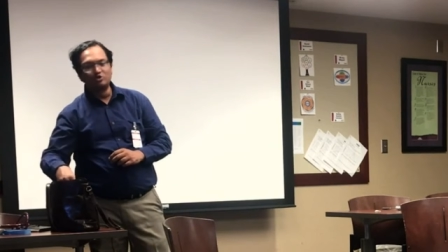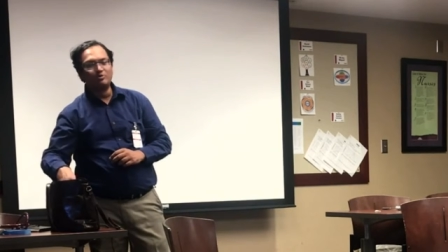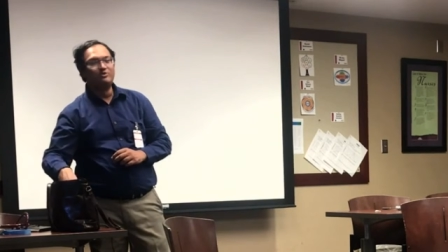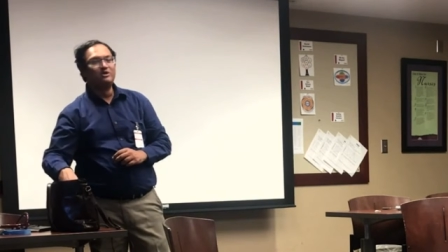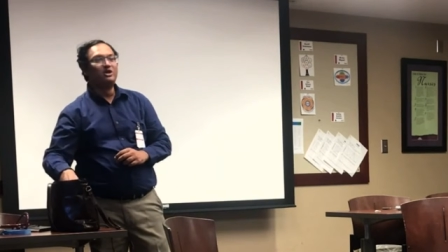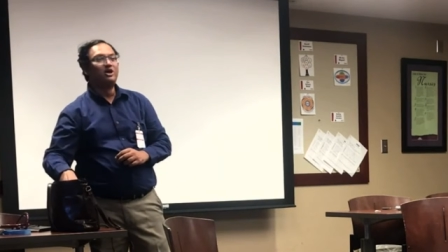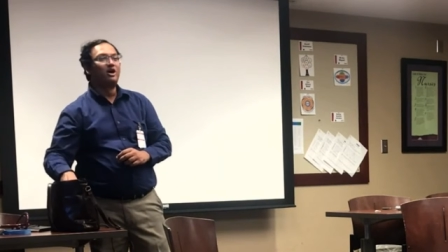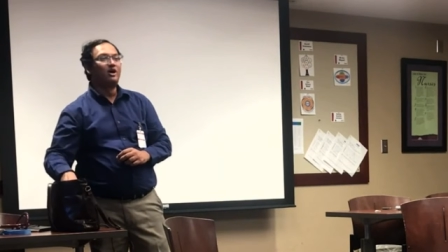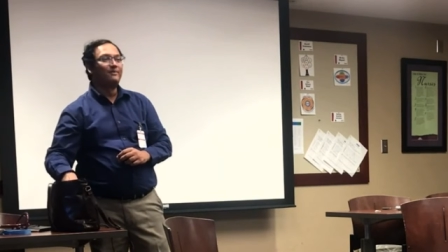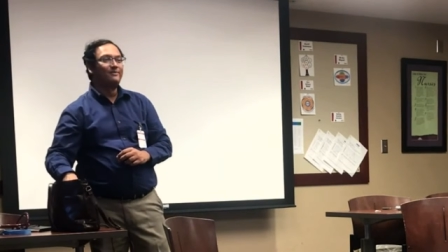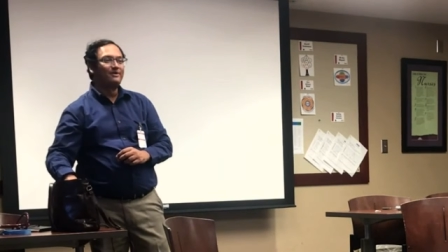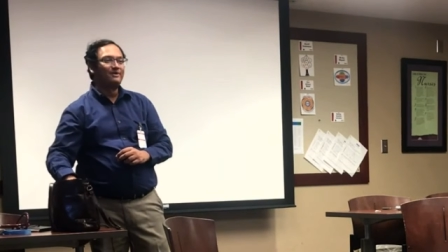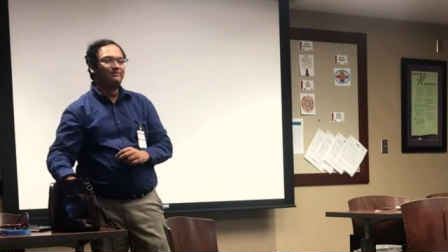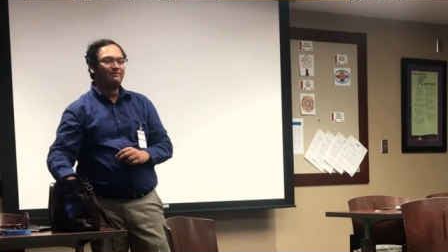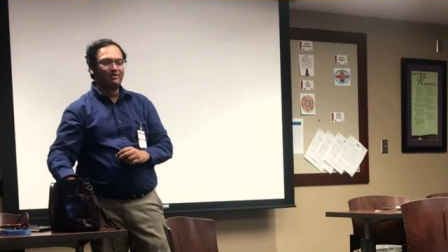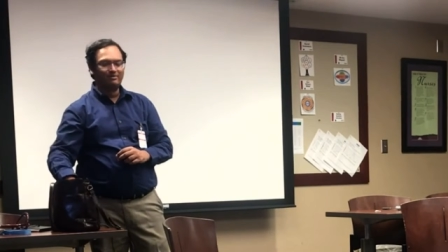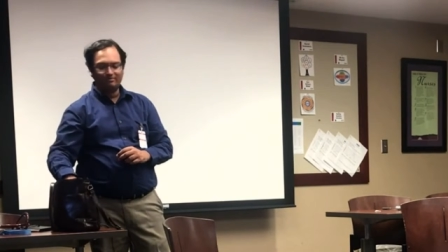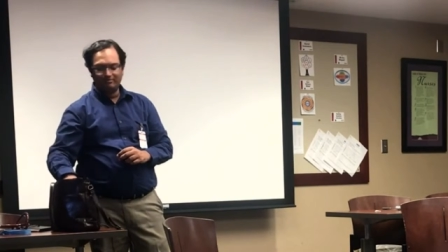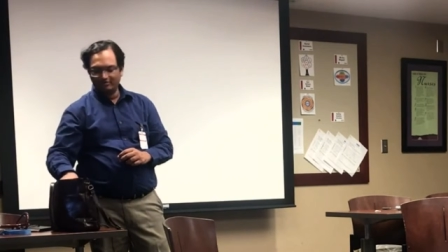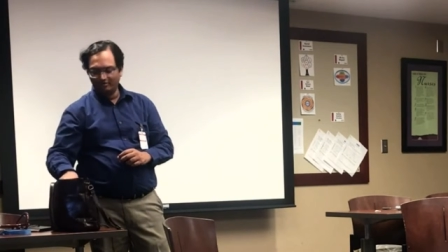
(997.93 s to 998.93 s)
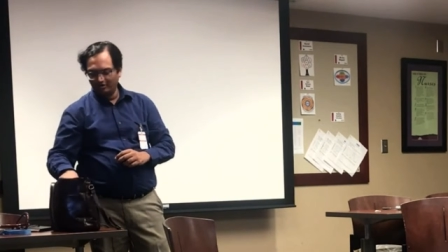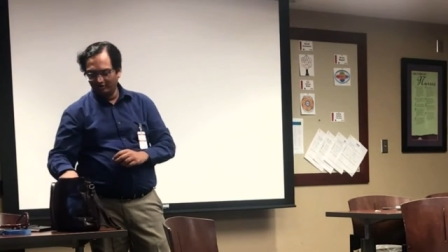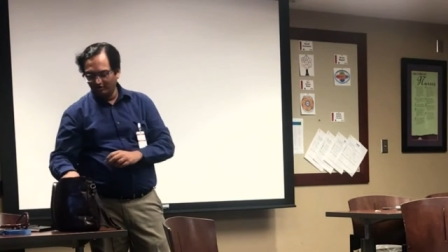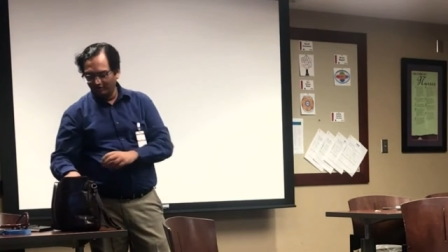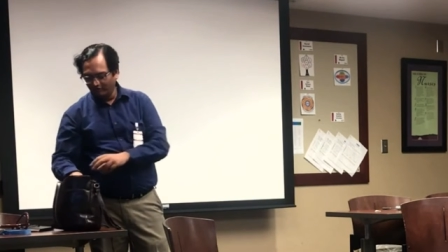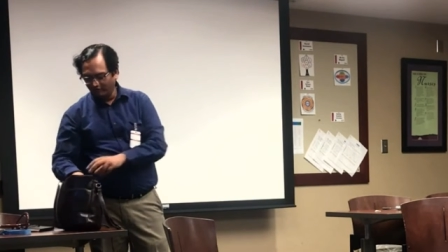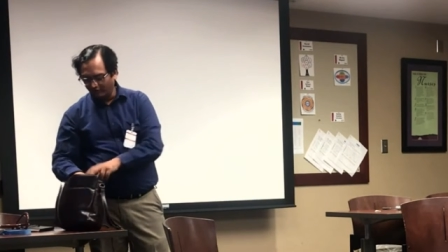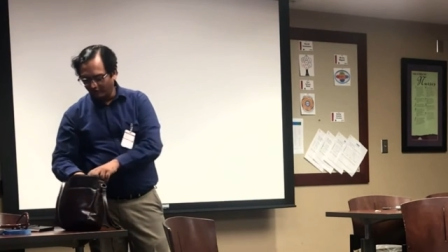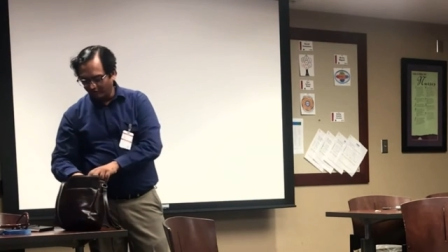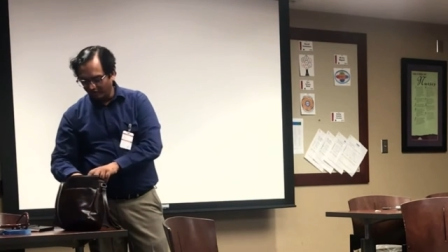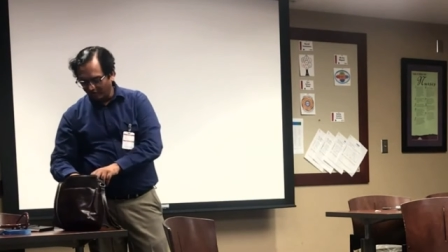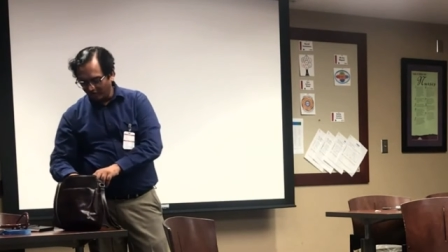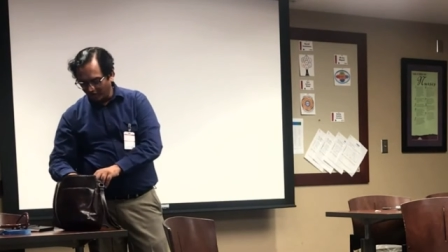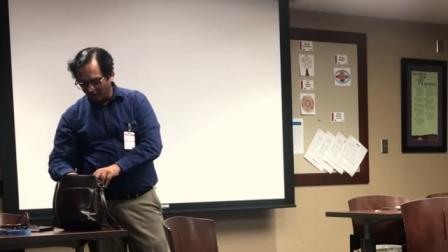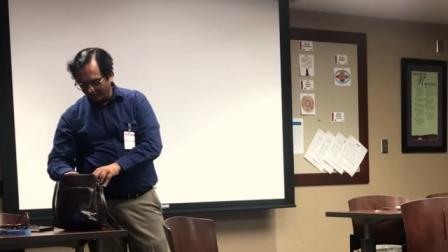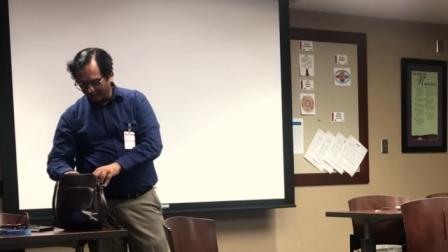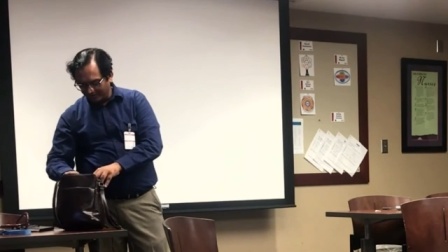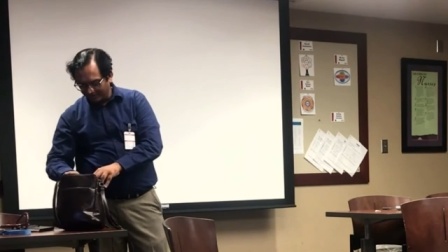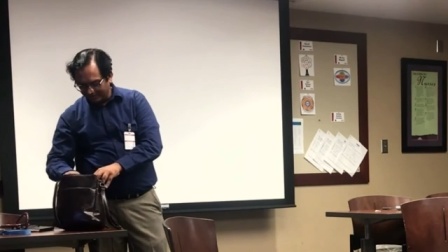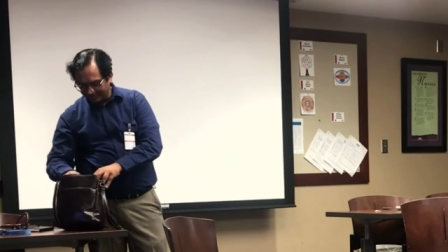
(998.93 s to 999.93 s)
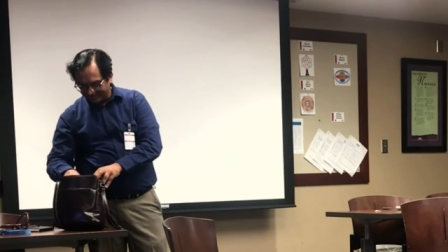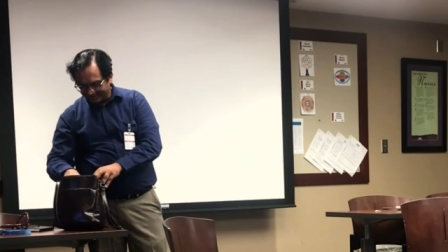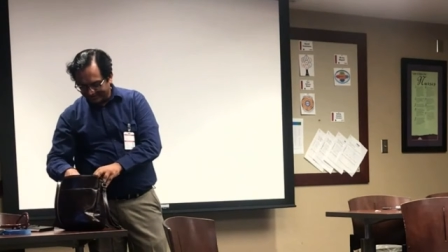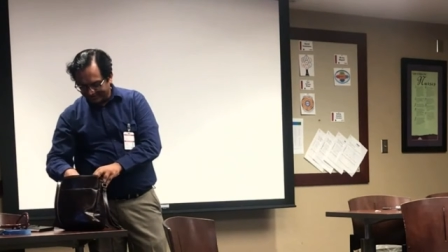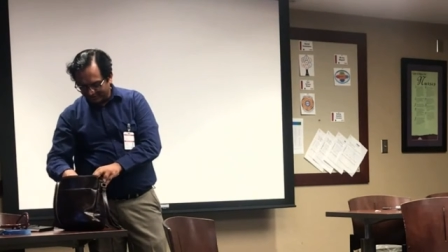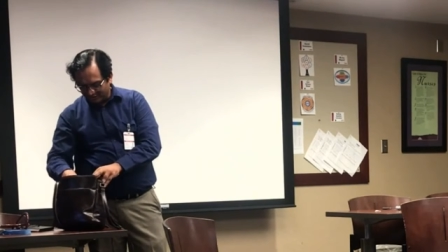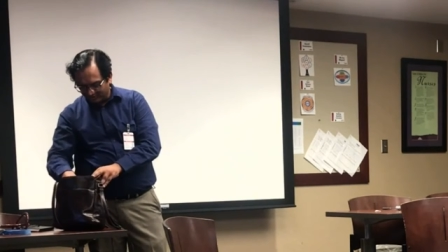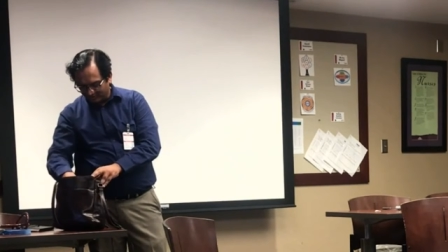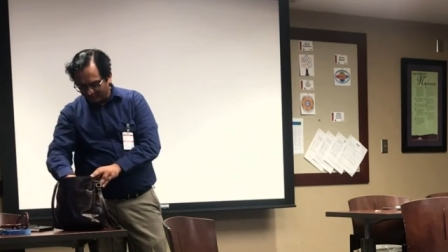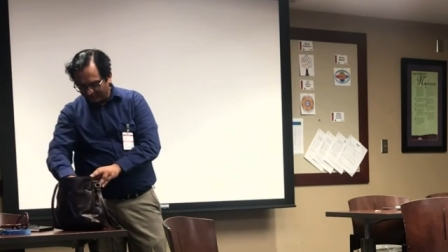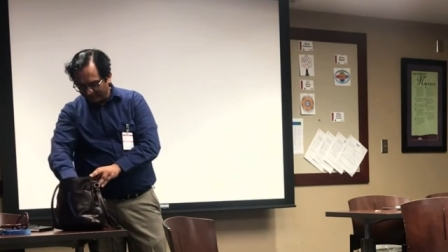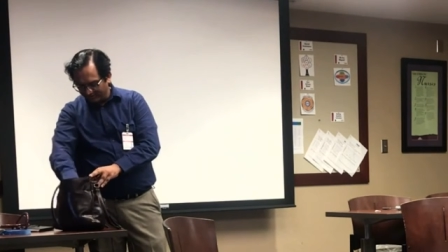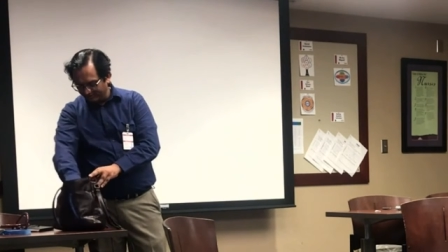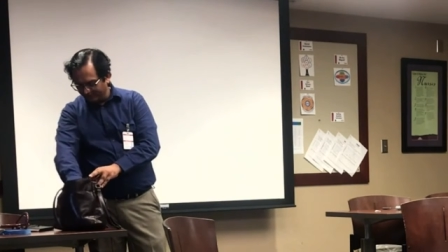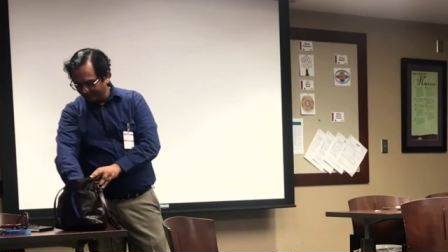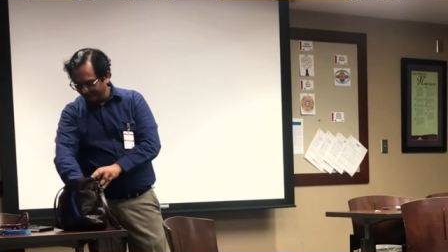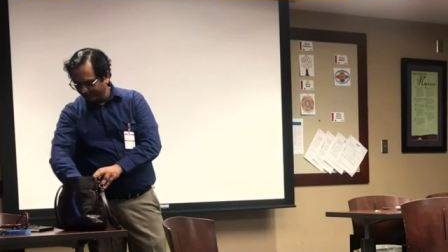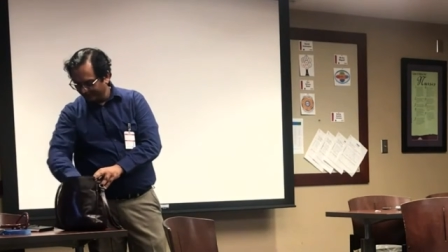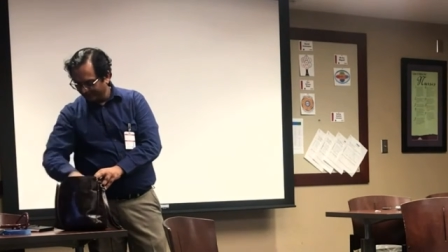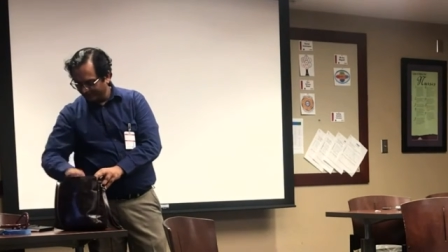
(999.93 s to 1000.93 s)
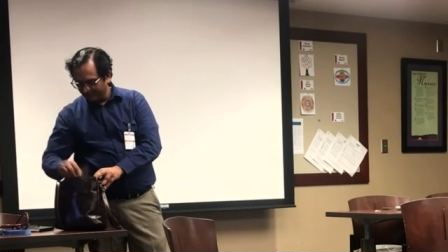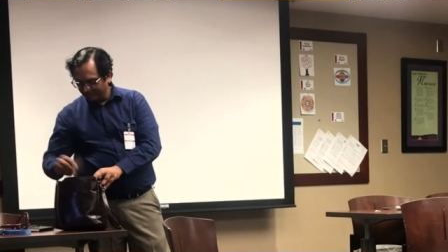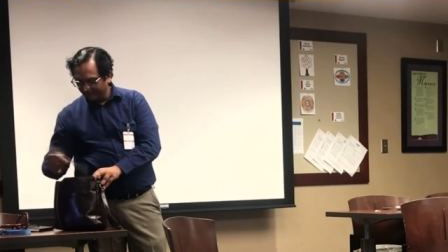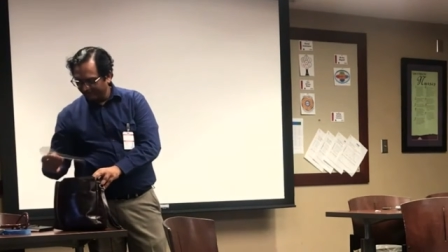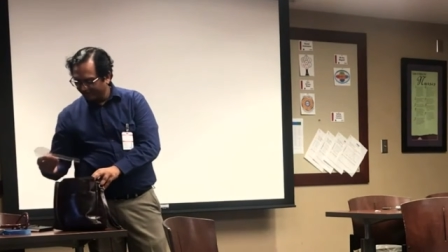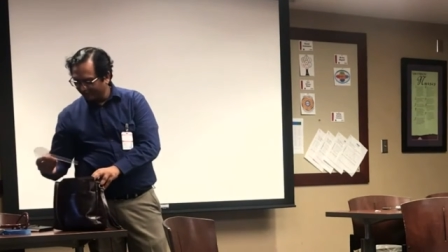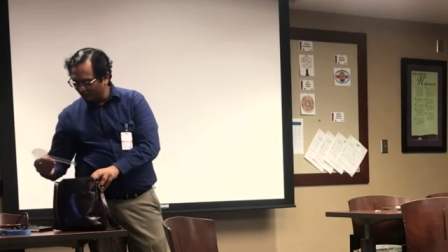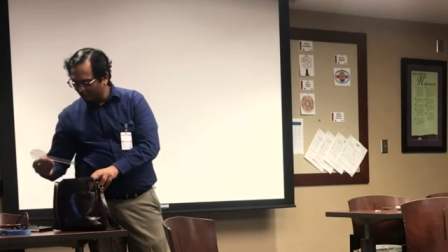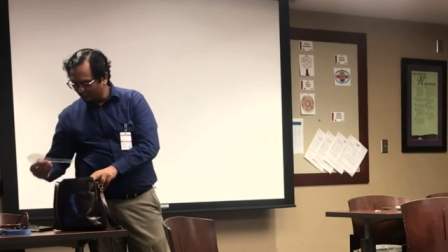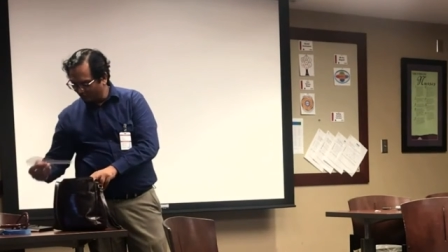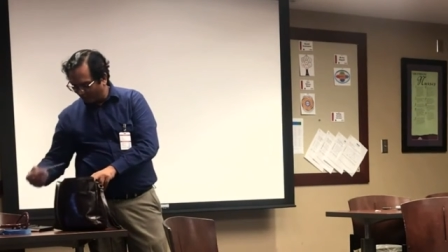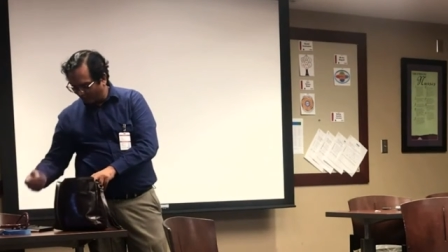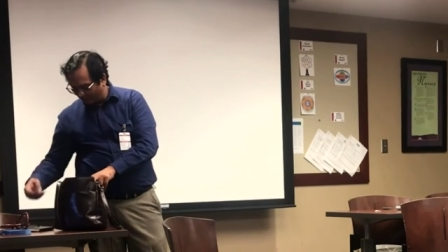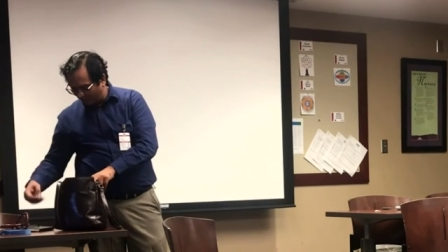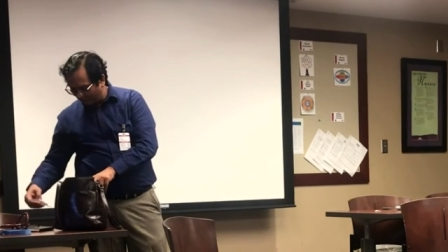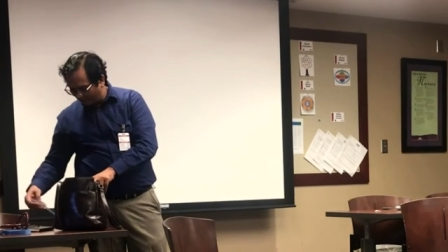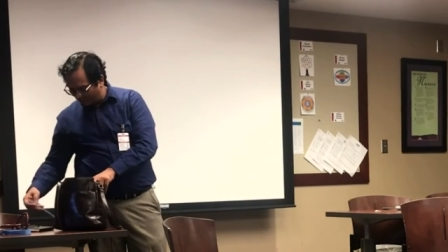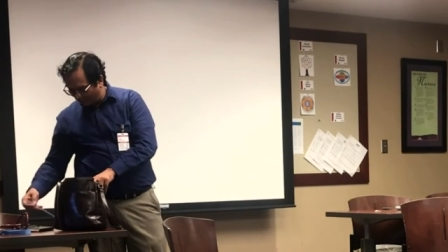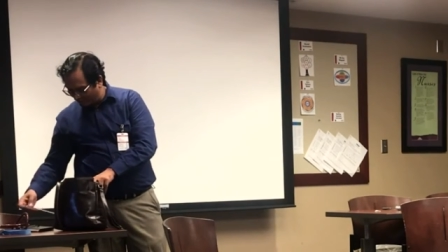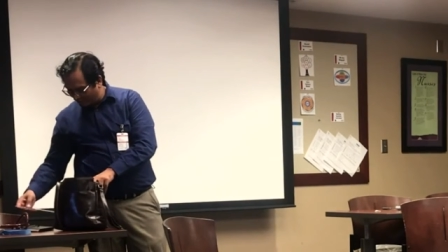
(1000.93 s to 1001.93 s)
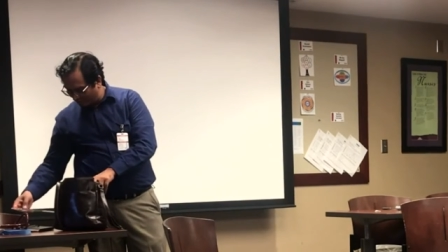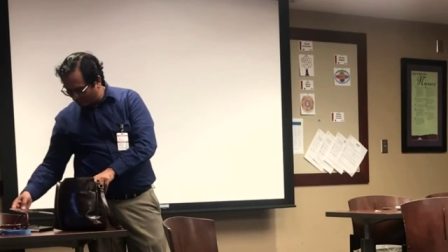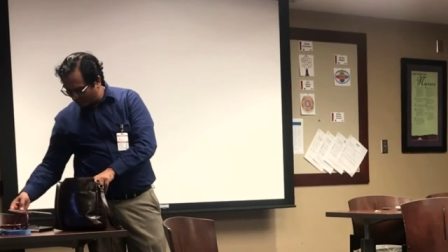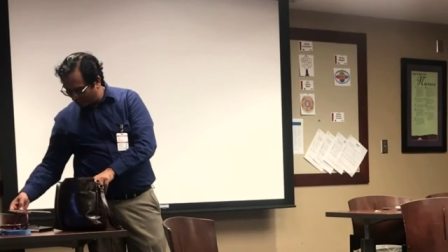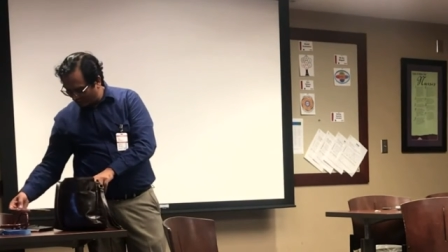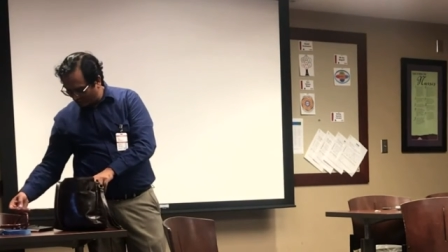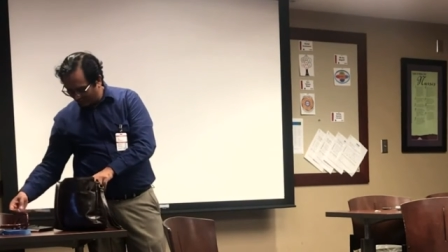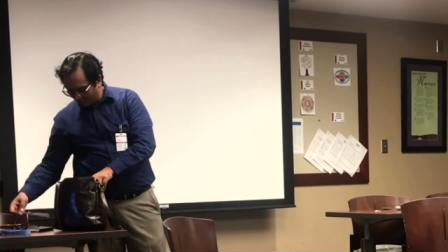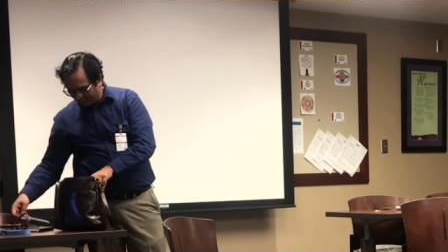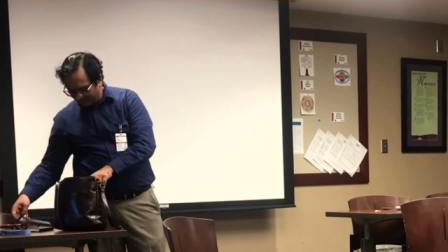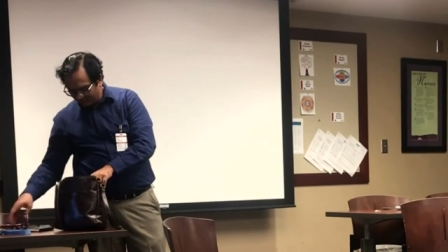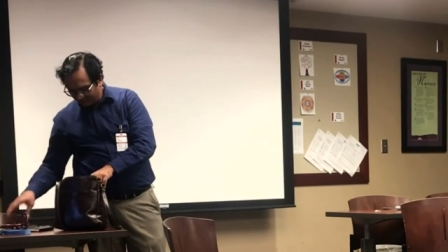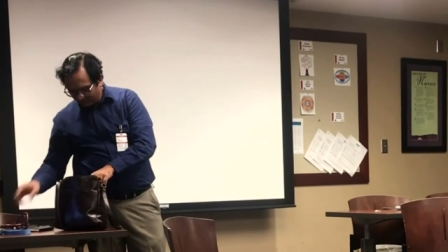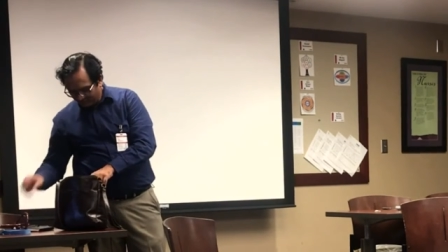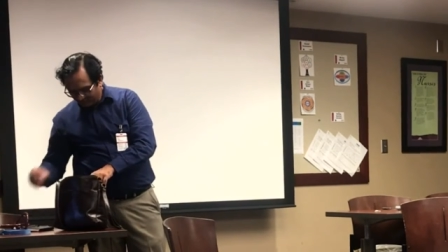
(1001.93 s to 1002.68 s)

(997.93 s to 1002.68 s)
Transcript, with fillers: to be optimum for our assessment. I have a small gonioscope